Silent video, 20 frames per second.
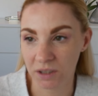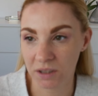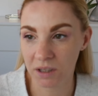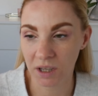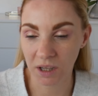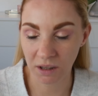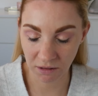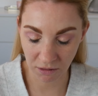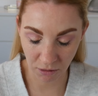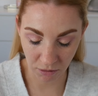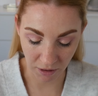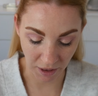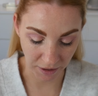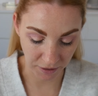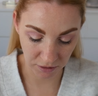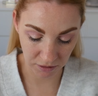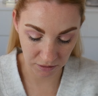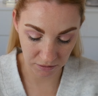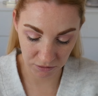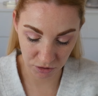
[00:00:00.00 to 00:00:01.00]
it looked like
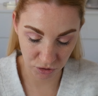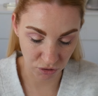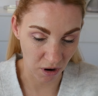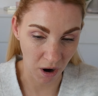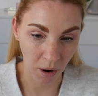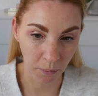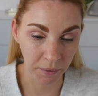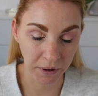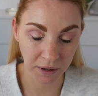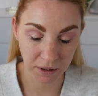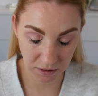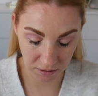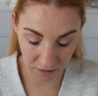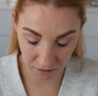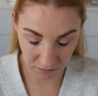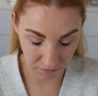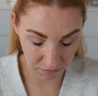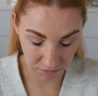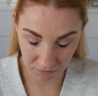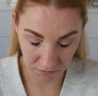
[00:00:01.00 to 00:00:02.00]
strawberries,
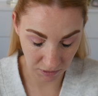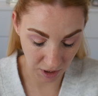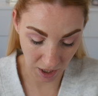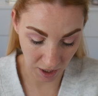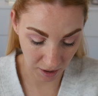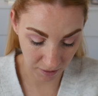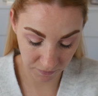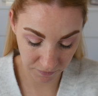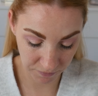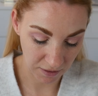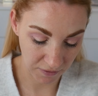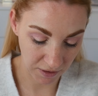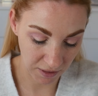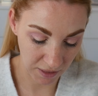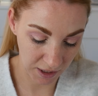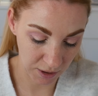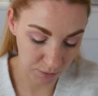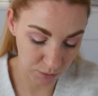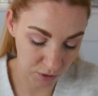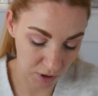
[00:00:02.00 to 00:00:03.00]
and yeah, felt
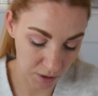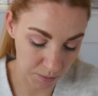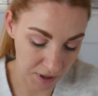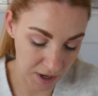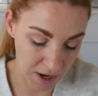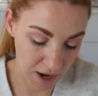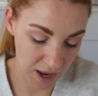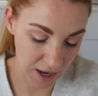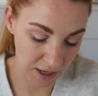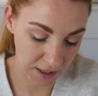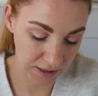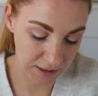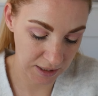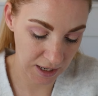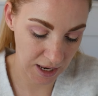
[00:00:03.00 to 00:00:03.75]
like it was going to be nice.